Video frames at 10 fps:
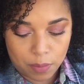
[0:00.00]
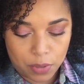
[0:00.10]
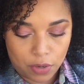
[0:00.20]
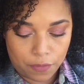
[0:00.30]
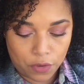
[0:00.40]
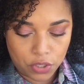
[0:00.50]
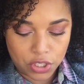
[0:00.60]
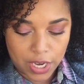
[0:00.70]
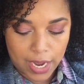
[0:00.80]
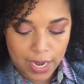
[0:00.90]
a beautiful
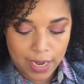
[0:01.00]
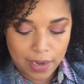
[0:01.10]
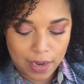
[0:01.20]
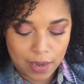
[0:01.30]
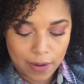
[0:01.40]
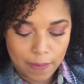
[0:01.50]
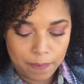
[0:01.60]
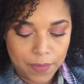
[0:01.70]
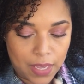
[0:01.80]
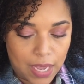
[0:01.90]
shade
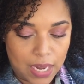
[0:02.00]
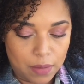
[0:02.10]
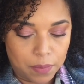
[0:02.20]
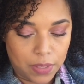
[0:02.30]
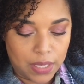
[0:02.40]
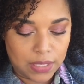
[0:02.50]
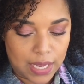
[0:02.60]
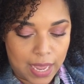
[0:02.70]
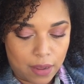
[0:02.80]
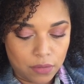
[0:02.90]
and it blends
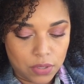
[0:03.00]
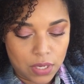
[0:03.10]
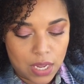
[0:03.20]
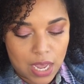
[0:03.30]
out.